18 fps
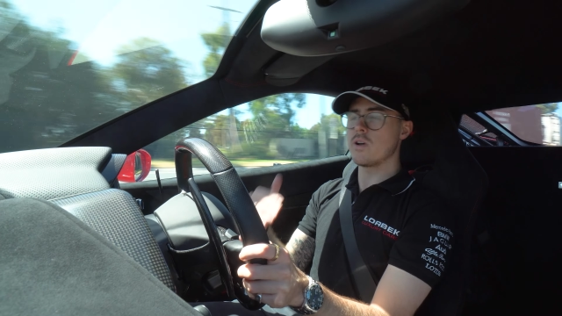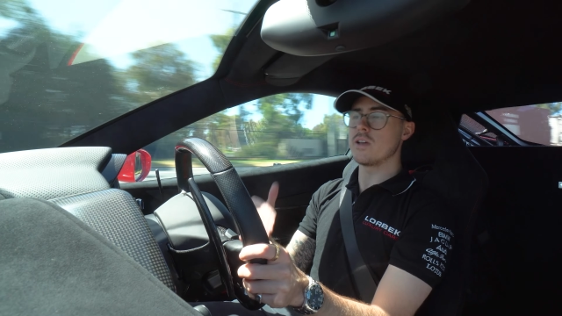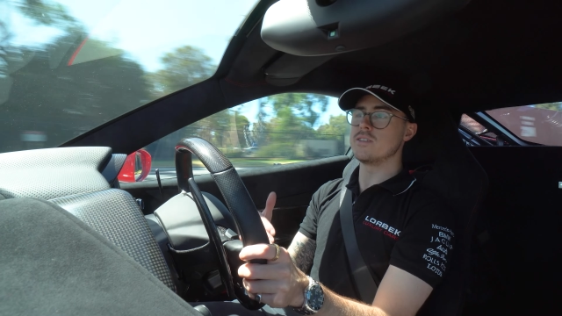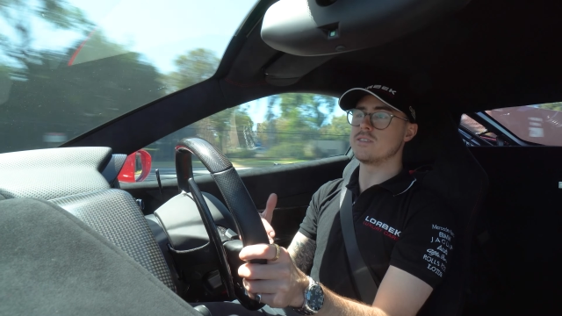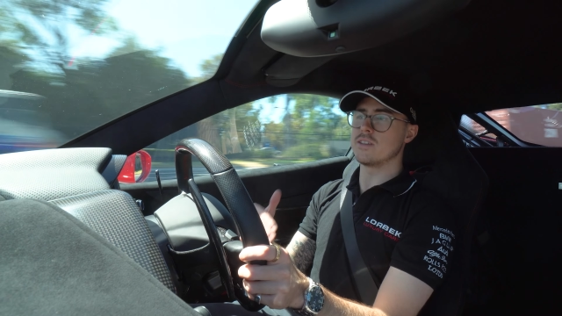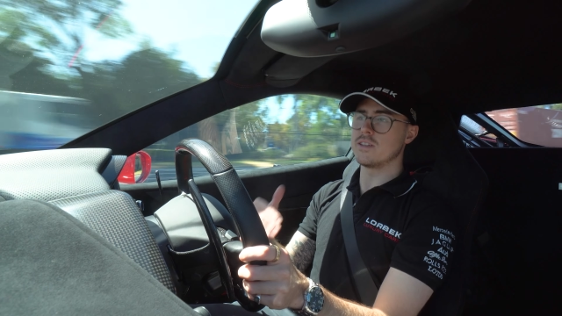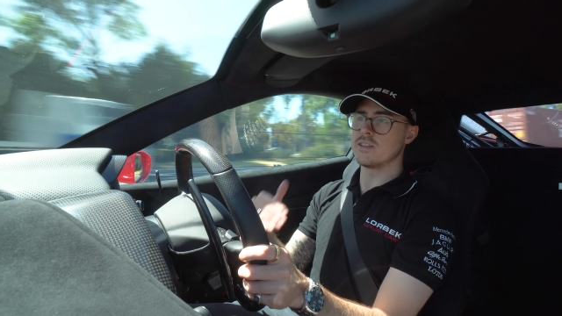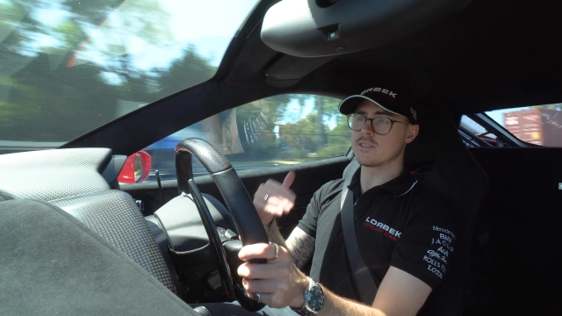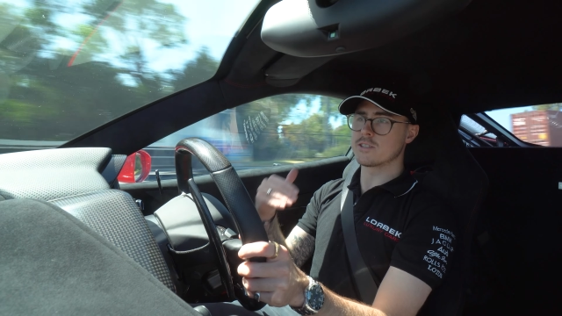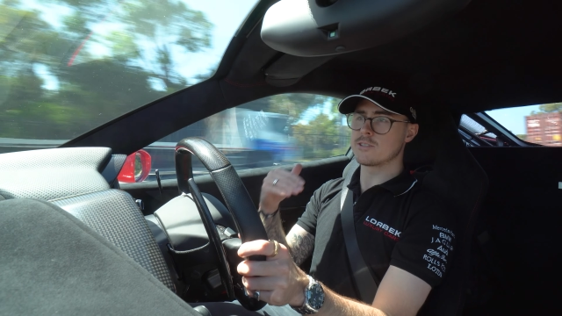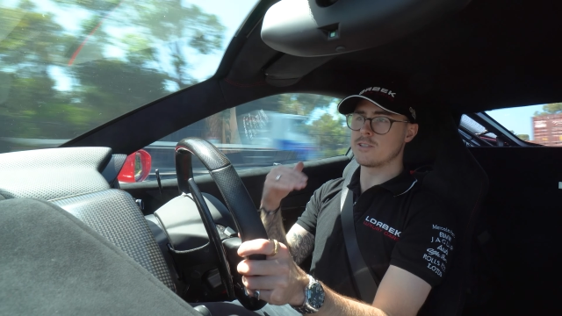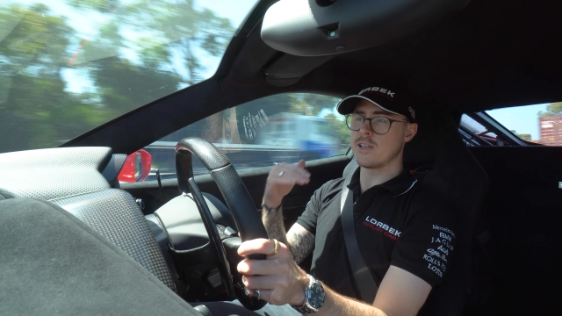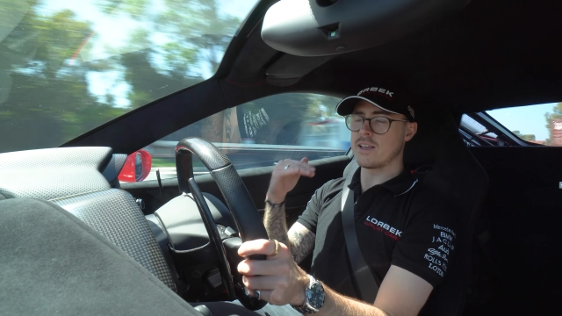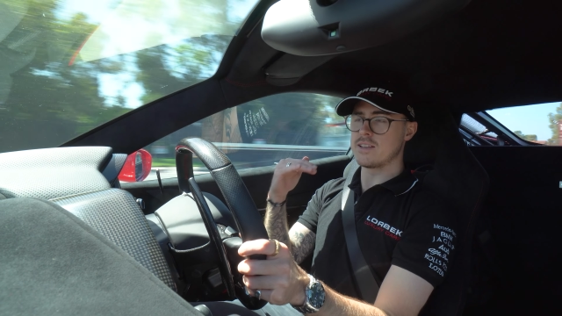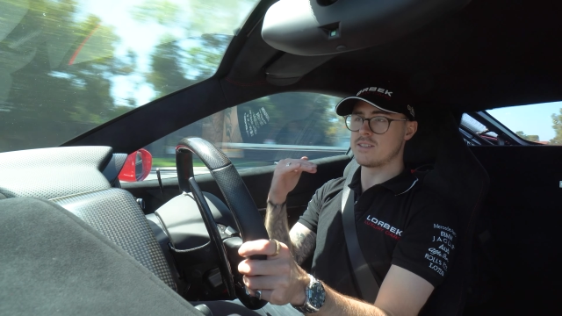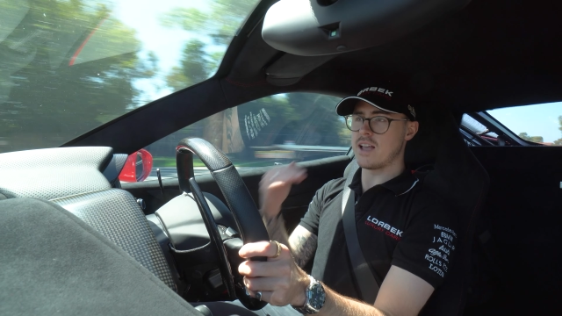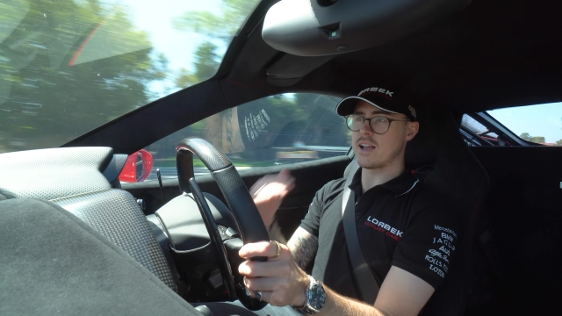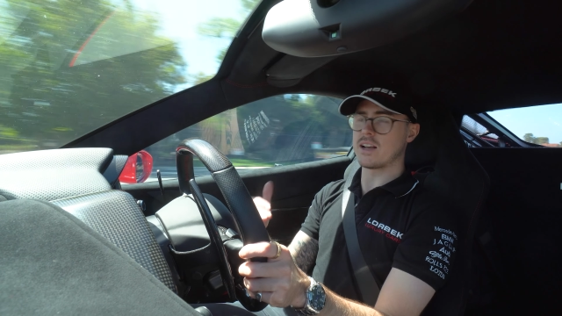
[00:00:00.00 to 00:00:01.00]
ways it is
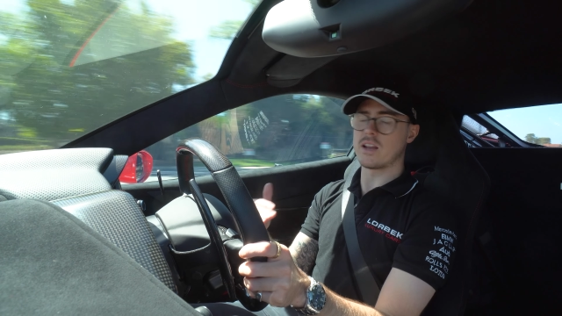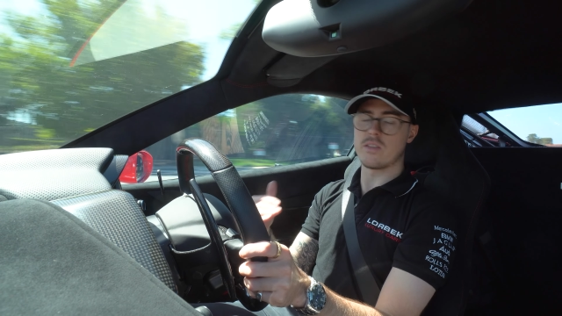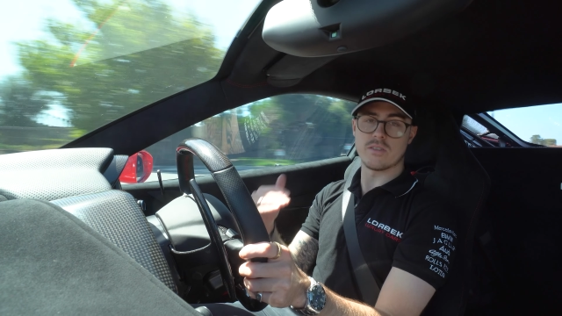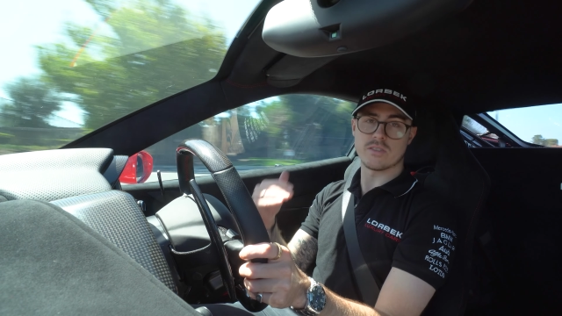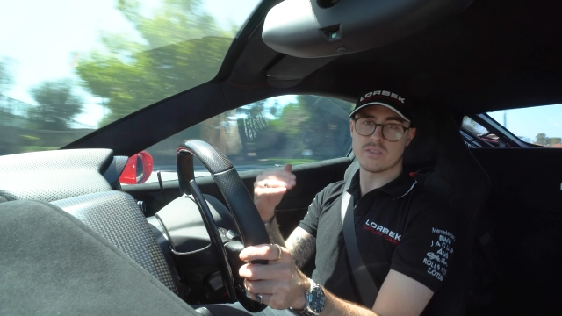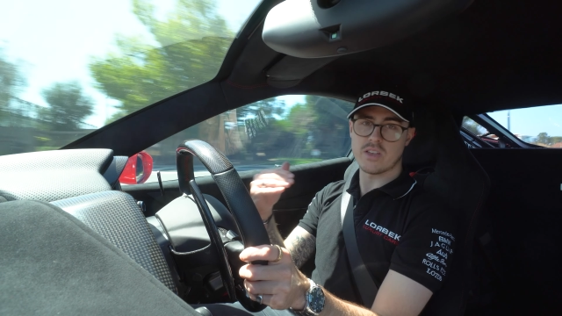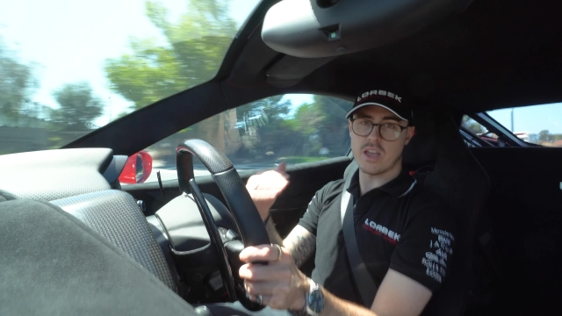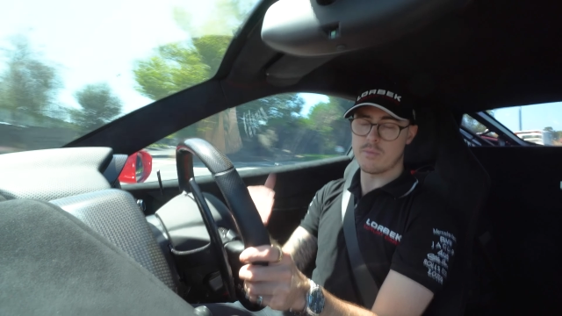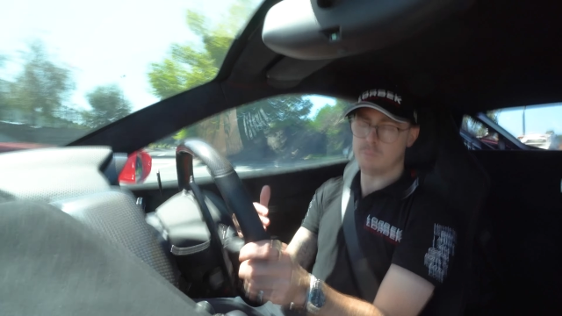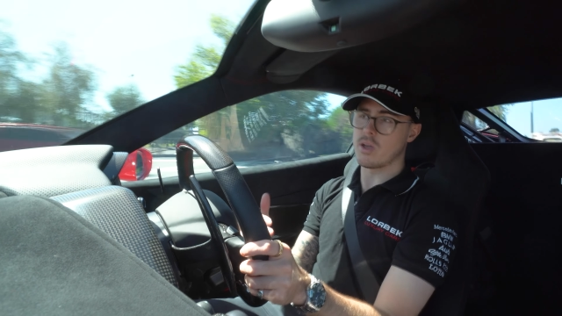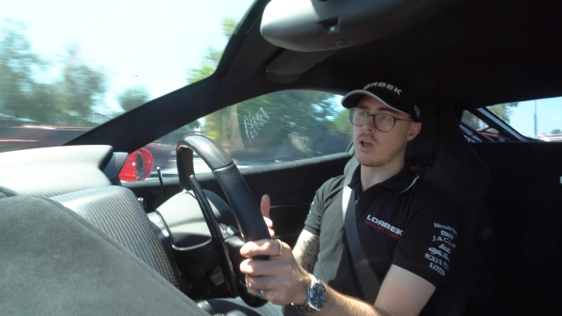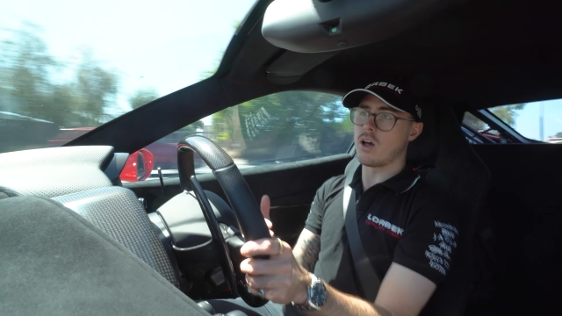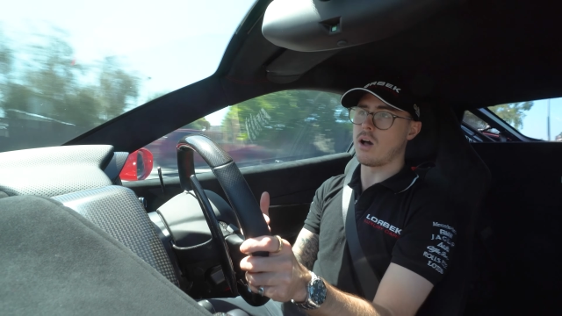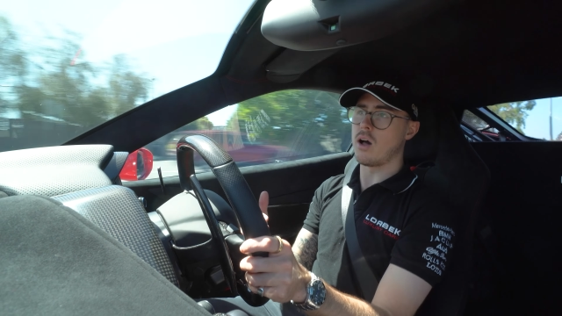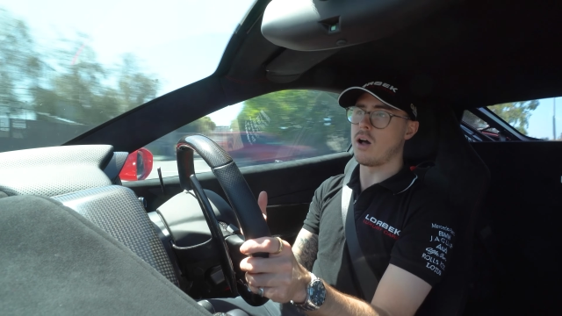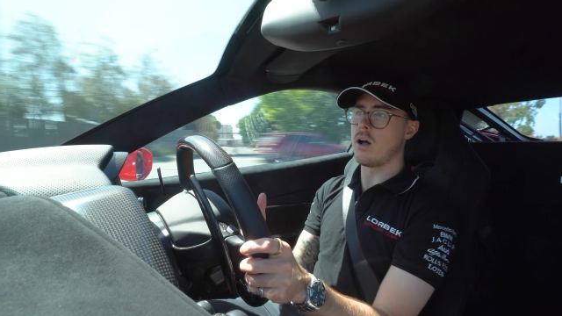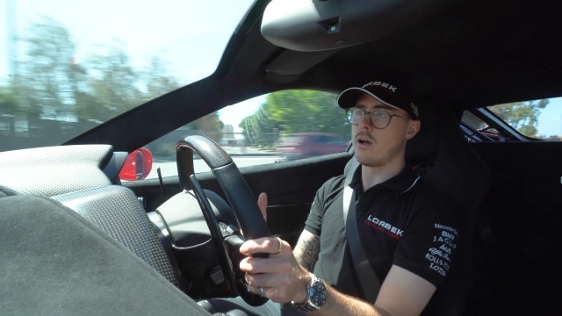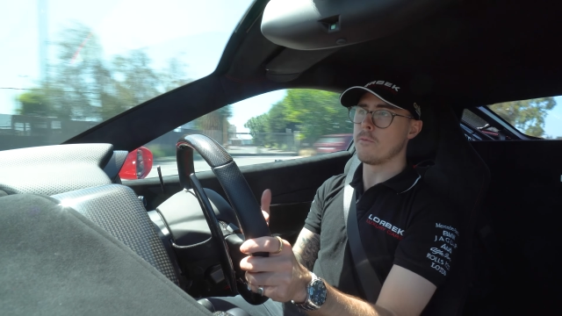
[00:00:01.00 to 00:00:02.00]
exactly the same
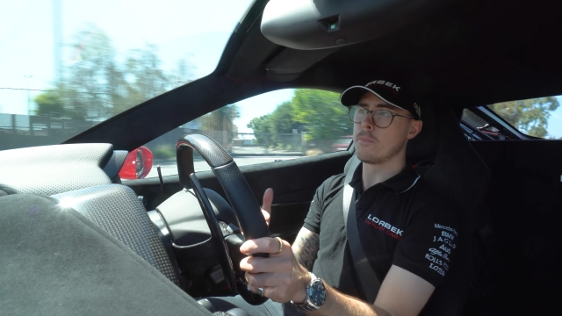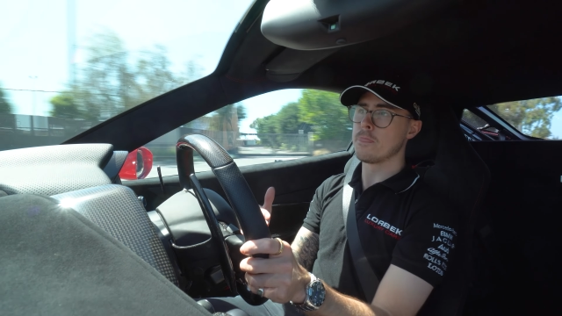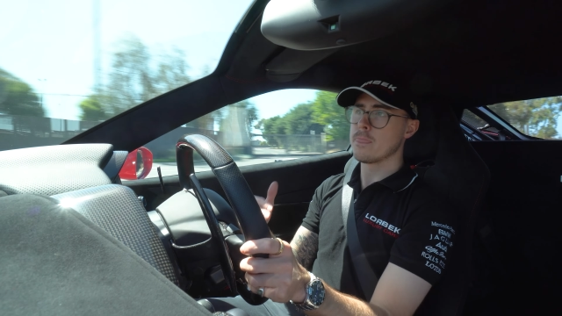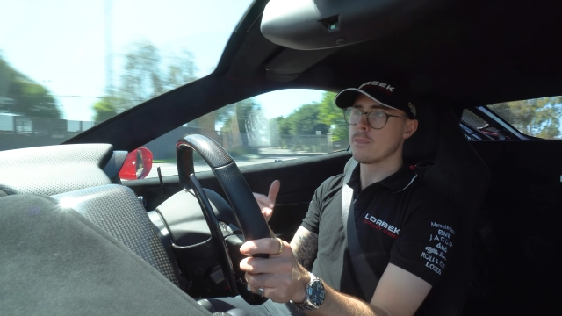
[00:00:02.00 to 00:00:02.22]
car,